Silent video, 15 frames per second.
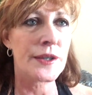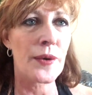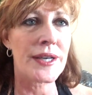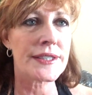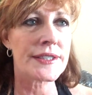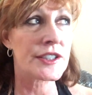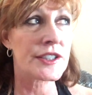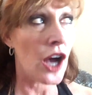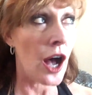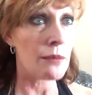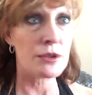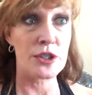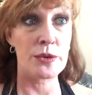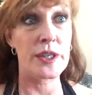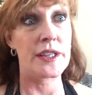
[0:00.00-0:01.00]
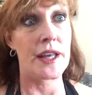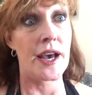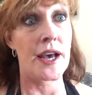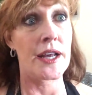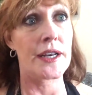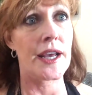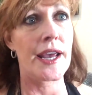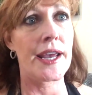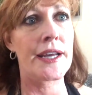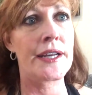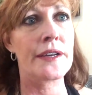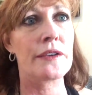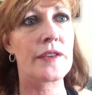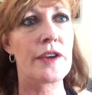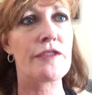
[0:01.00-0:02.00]
And so I stopped doing
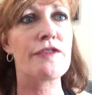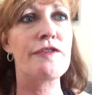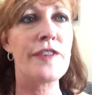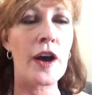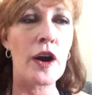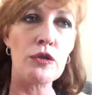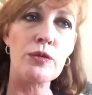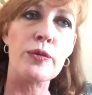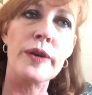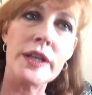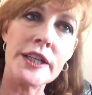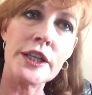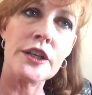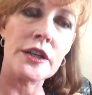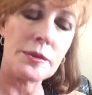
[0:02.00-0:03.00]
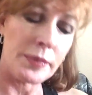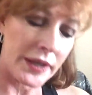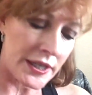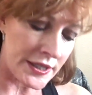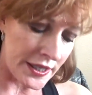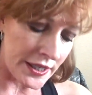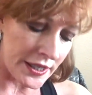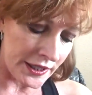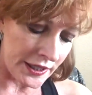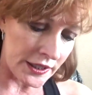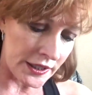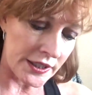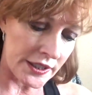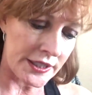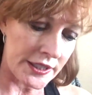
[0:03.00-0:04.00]
that. And it felt really good because
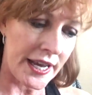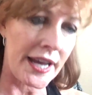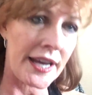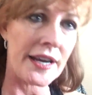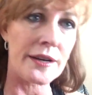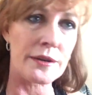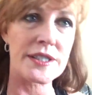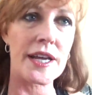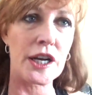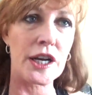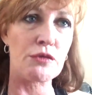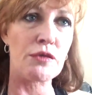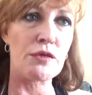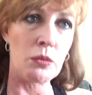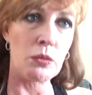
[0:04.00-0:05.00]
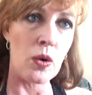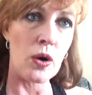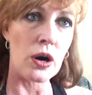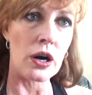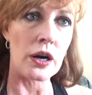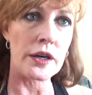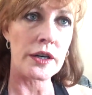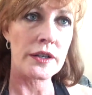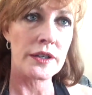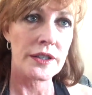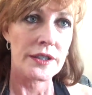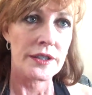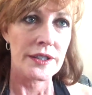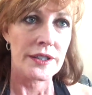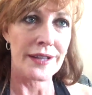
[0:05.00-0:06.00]
at the end of the day, it's like a
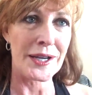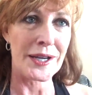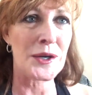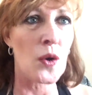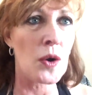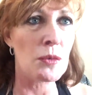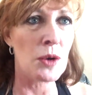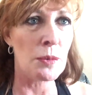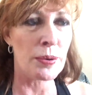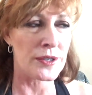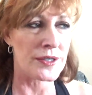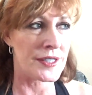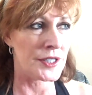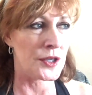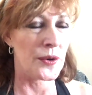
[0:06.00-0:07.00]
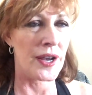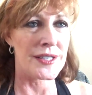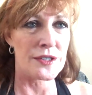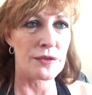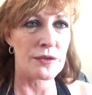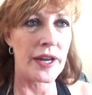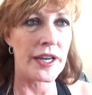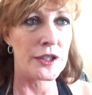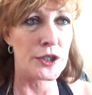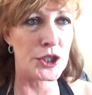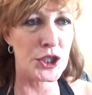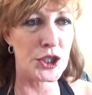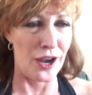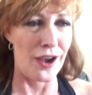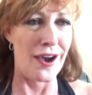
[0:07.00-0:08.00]
reward, like a normal person who has a
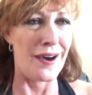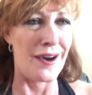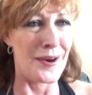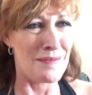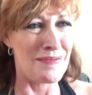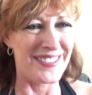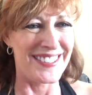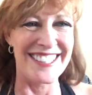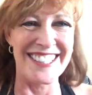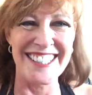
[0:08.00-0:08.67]
regular job.